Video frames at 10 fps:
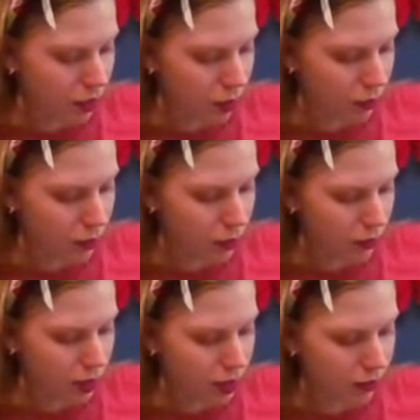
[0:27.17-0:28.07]
or
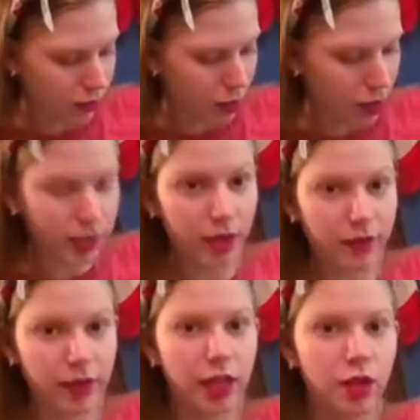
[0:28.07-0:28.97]
move to different parts
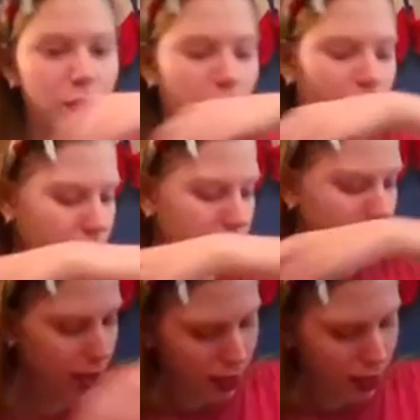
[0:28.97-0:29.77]
of a lake or pond.